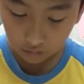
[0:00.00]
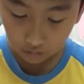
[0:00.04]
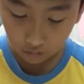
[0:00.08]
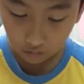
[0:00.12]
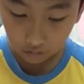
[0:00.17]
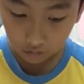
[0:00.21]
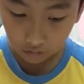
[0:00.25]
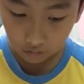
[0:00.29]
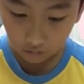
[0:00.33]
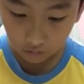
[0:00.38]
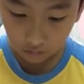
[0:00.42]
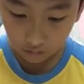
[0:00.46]

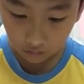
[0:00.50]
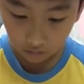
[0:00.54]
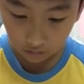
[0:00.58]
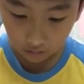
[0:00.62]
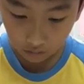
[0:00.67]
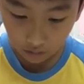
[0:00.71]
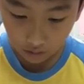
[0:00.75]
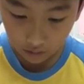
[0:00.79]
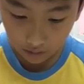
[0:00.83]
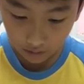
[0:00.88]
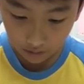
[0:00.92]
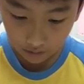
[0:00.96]

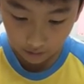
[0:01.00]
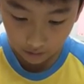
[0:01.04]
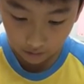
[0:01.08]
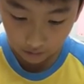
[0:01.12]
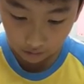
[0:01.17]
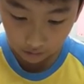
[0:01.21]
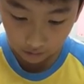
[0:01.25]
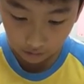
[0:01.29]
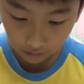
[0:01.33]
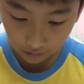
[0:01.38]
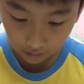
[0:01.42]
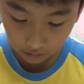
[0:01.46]

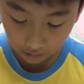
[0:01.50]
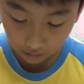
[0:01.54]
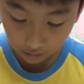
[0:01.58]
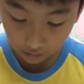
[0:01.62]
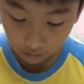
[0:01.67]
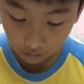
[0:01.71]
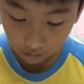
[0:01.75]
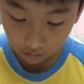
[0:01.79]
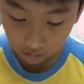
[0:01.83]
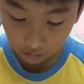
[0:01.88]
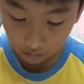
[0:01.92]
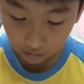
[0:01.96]
standing
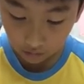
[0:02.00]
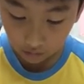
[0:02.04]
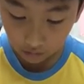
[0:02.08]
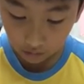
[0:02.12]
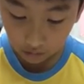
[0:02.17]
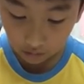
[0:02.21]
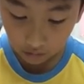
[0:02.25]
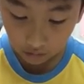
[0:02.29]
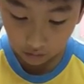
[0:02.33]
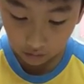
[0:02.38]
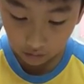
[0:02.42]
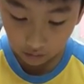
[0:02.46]

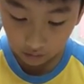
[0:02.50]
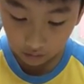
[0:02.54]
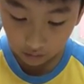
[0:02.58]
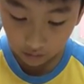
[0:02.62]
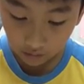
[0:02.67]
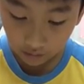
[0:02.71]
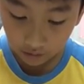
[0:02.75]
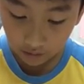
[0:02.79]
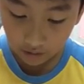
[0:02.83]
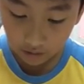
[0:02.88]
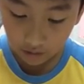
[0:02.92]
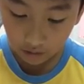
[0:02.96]

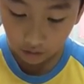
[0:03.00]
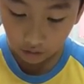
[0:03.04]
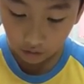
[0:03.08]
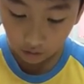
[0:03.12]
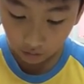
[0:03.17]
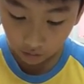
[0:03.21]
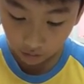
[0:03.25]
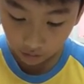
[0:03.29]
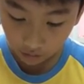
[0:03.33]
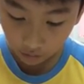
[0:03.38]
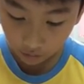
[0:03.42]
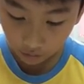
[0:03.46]
isn't
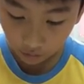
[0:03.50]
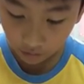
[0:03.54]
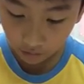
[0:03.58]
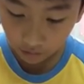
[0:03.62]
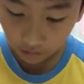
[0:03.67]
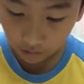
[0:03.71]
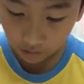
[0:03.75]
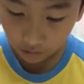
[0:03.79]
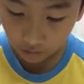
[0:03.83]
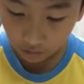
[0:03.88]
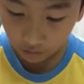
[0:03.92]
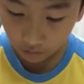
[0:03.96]
going to
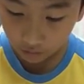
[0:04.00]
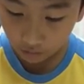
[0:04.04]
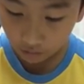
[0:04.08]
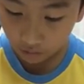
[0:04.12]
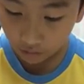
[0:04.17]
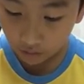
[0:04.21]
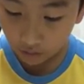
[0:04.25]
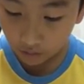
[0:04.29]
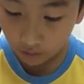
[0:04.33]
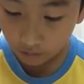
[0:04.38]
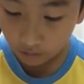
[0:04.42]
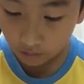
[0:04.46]
hurt you.
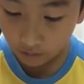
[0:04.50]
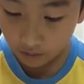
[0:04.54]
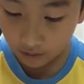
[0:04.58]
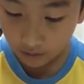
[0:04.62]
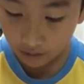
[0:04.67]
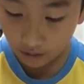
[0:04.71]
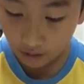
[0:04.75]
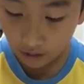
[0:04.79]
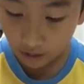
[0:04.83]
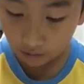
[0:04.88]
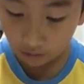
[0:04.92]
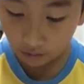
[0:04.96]

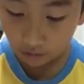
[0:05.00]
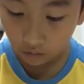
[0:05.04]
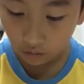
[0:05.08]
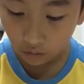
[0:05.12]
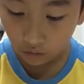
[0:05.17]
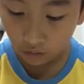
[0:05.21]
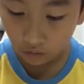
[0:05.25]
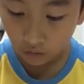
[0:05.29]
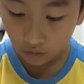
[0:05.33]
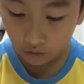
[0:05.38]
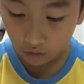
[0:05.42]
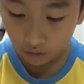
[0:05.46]
Besides,
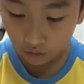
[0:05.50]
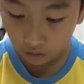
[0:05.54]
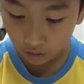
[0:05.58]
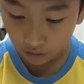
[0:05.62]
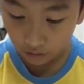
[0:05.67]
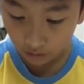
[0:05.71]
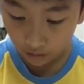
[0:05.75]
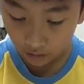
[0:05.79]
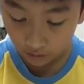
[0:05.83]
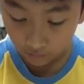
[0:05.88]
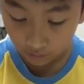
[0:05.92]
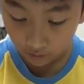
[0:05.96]
you should
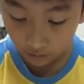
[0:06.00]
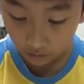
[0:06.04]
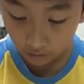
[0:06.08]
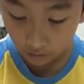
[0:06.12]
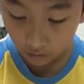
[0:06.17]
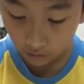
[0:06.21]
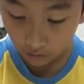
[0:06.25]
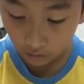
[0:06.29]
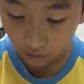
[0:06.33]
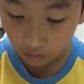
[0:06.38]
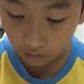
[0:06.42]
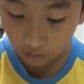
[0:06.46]
never
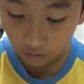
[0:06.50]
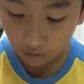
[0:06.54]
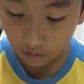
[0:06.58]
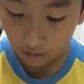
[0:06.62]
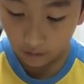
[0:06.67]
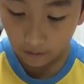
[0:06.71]
know.